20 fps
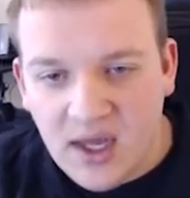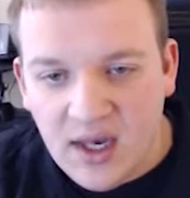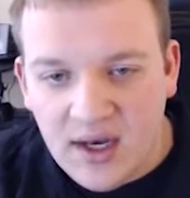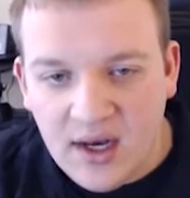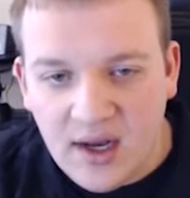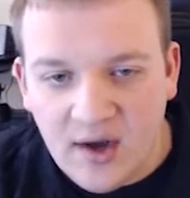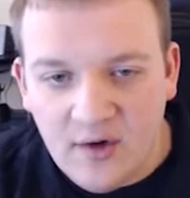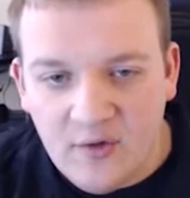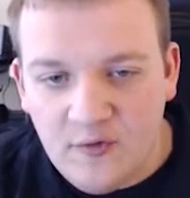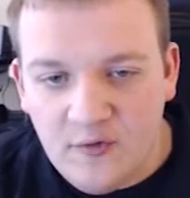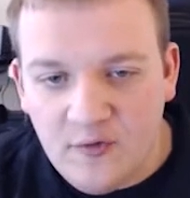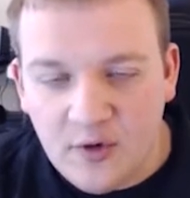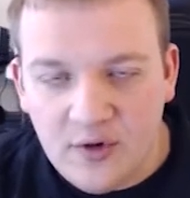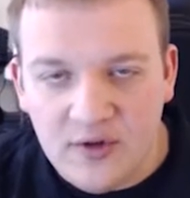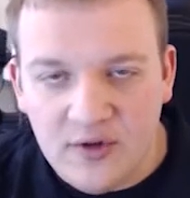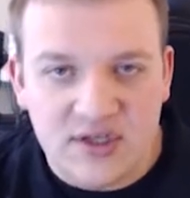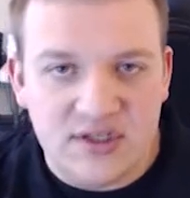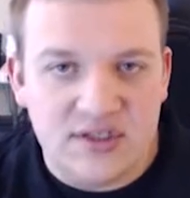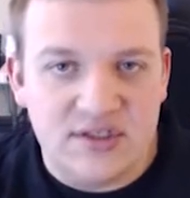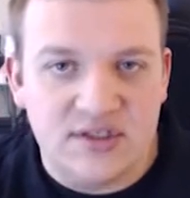Now, for
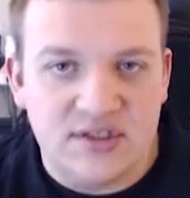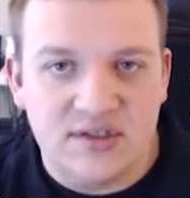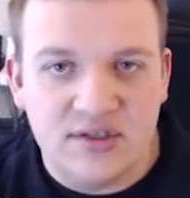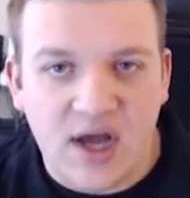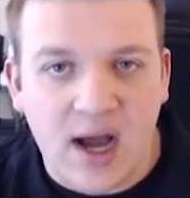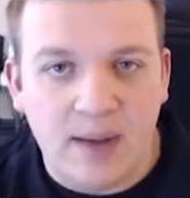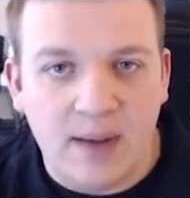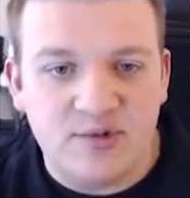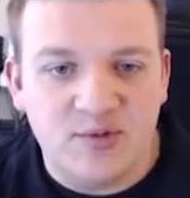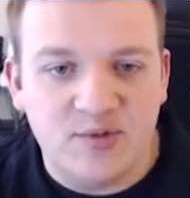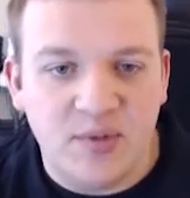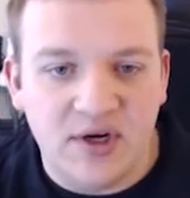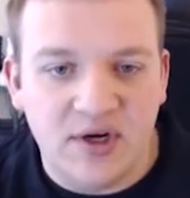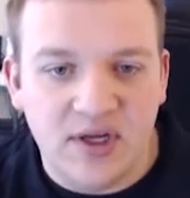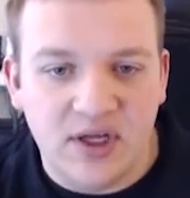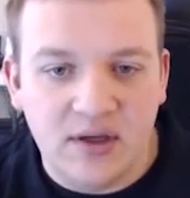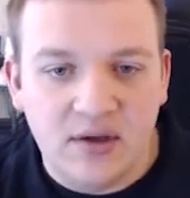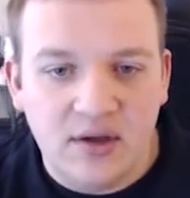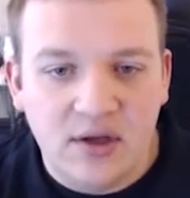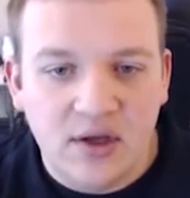this Ops
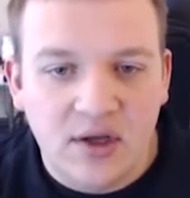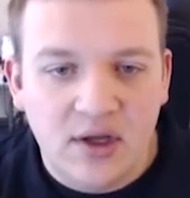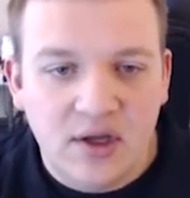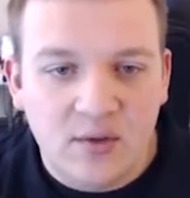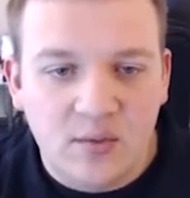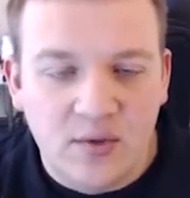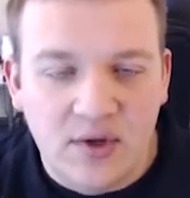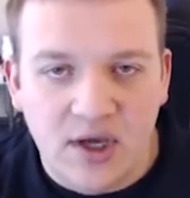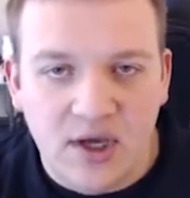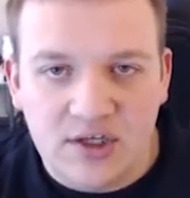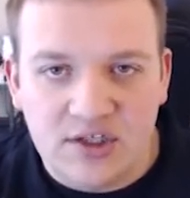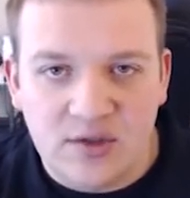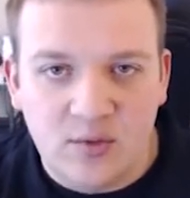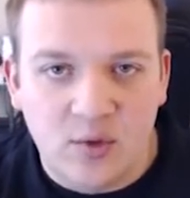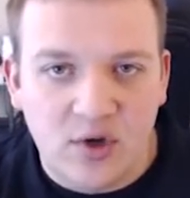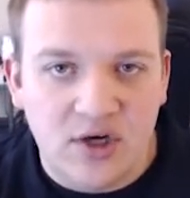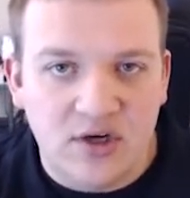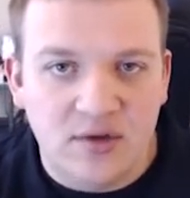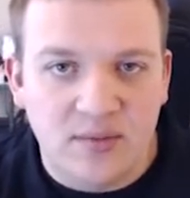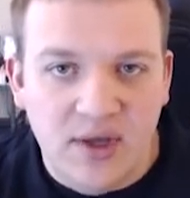Buddy, we actually
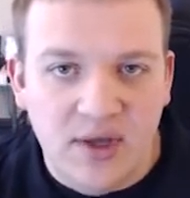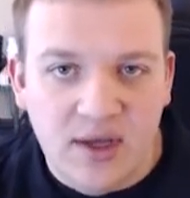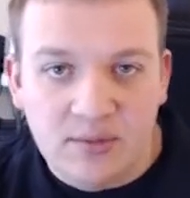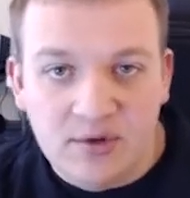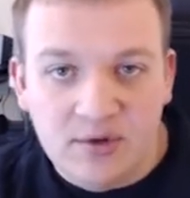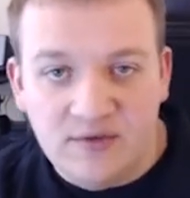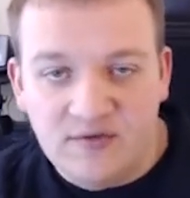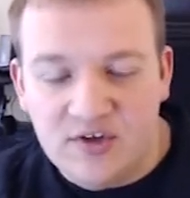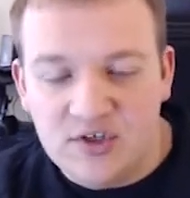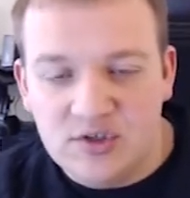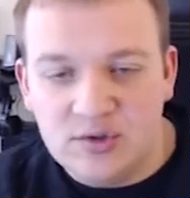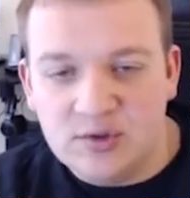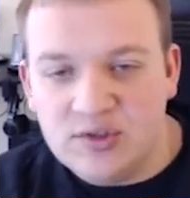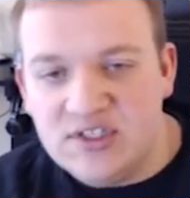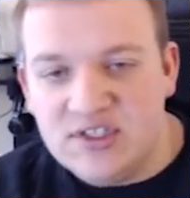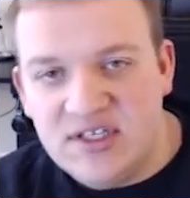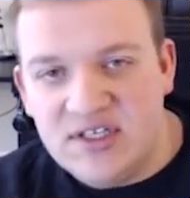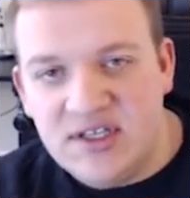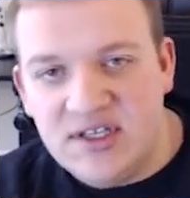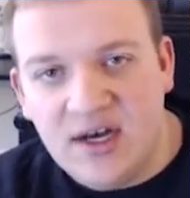wanted to be able to visually
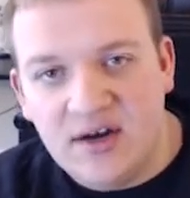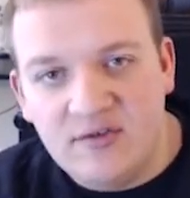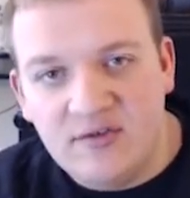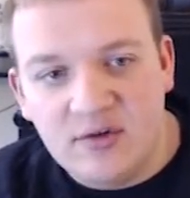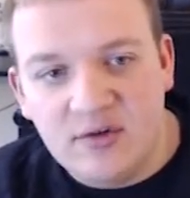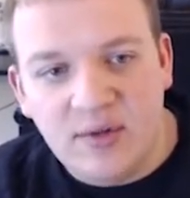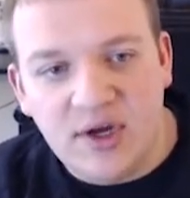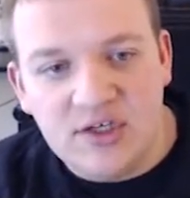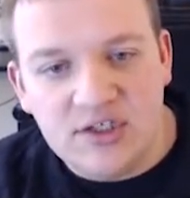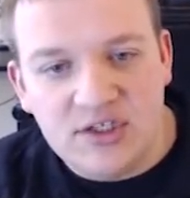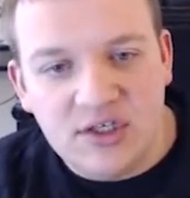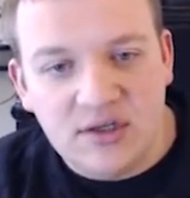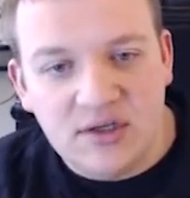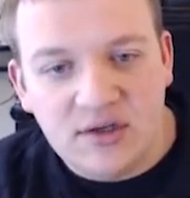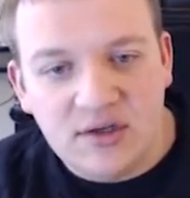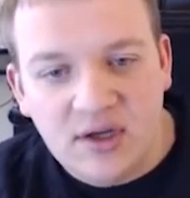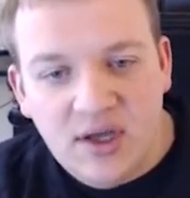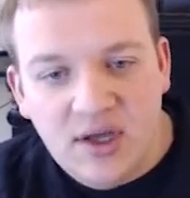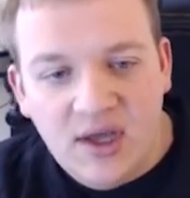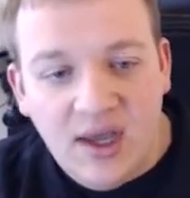see that information
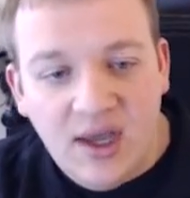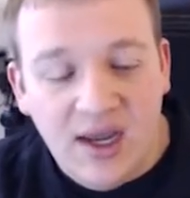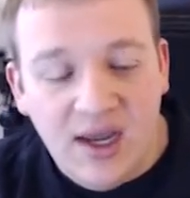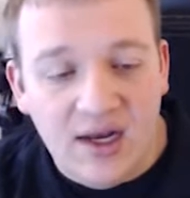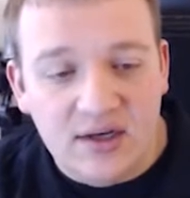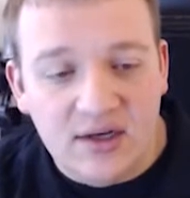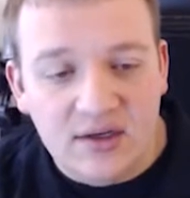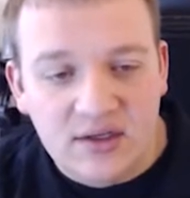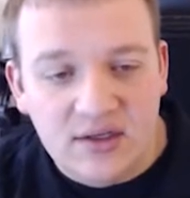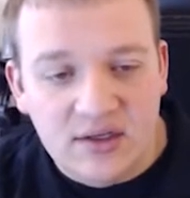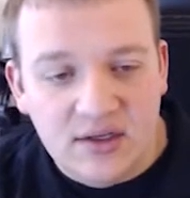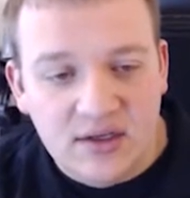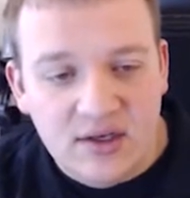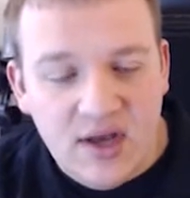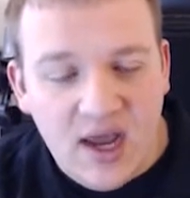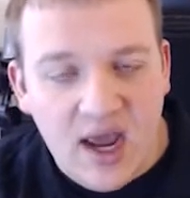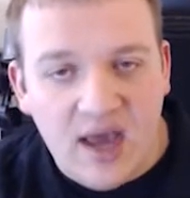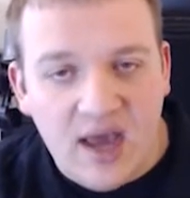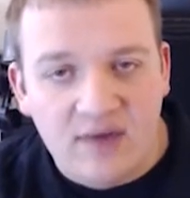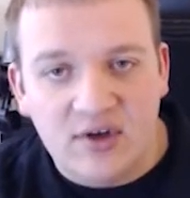and
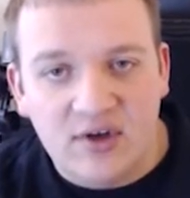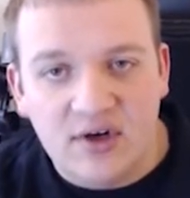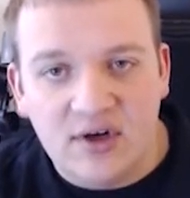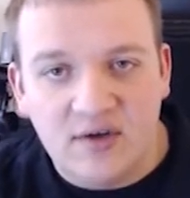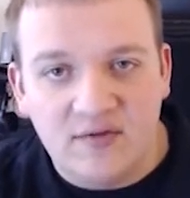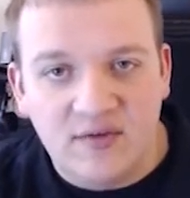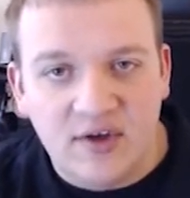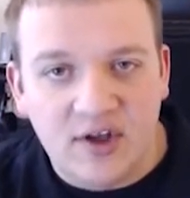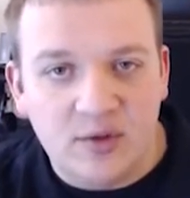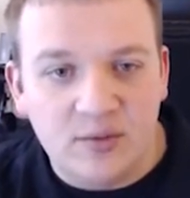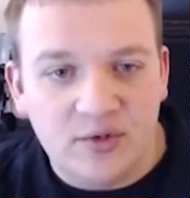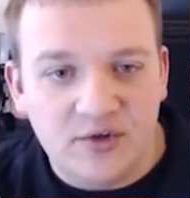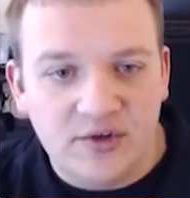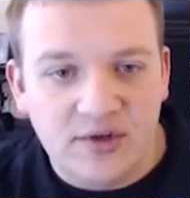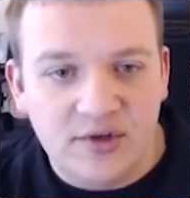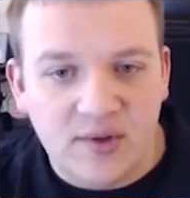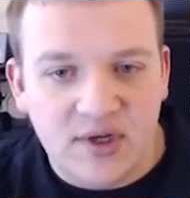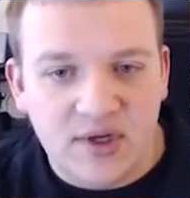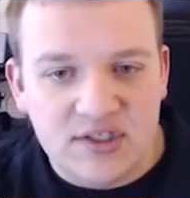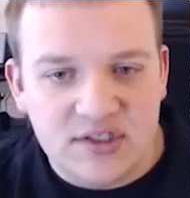have it available
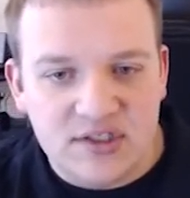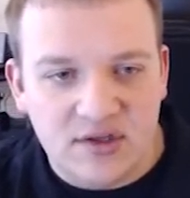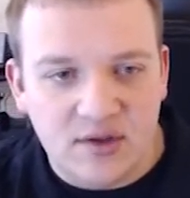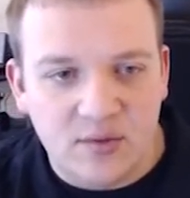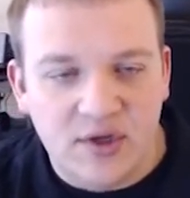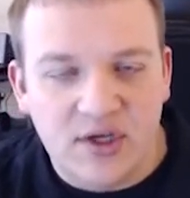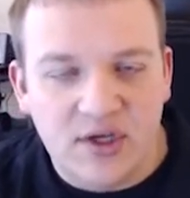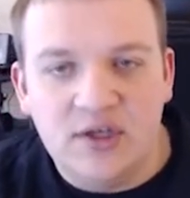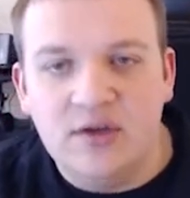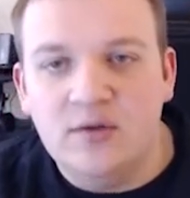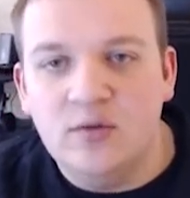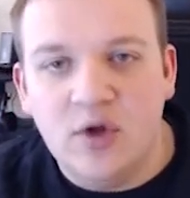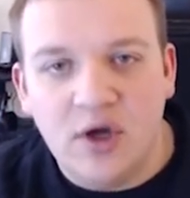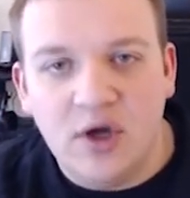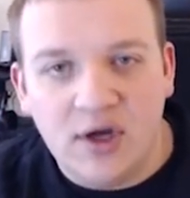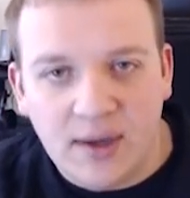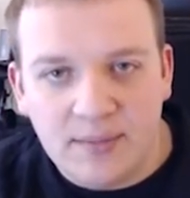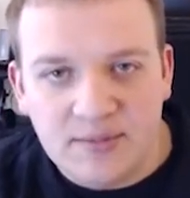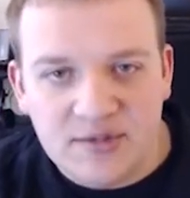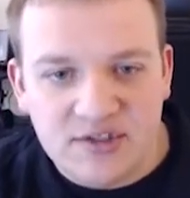to us so that we could do
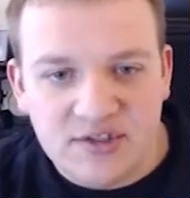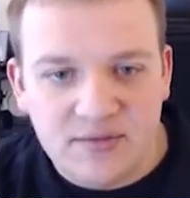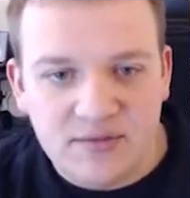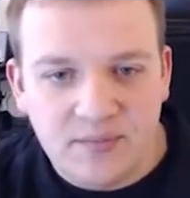lookups.